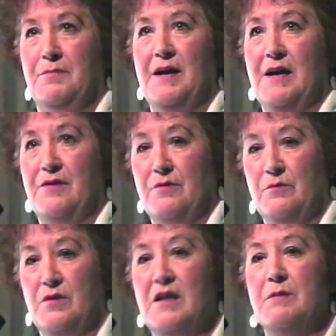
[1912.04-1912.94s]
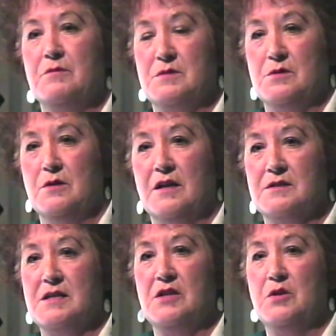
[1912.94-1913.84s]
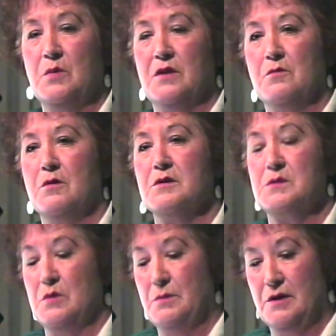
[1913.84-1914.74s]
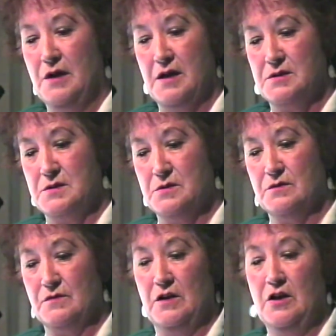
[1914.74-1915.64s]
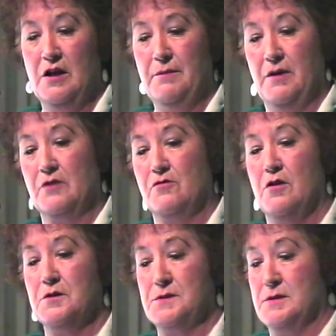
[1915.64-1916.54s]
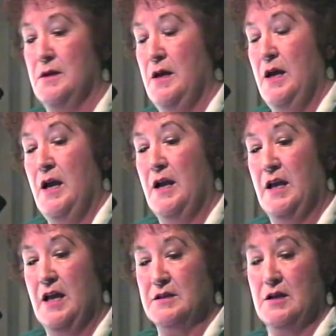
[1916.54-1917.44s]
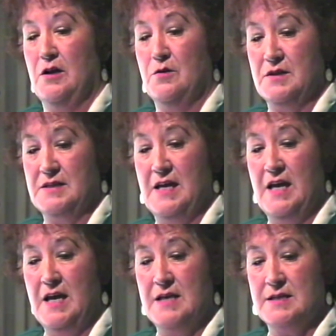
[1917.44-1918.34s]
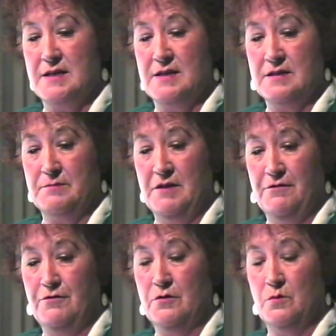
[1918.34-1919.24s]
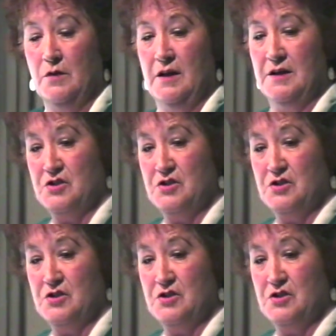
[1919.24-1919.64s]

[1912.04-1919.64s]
the wrong path, and with him it was all right because he knew where the rocks were, but I had to sort of climb across, and he had to hold his hand under my foot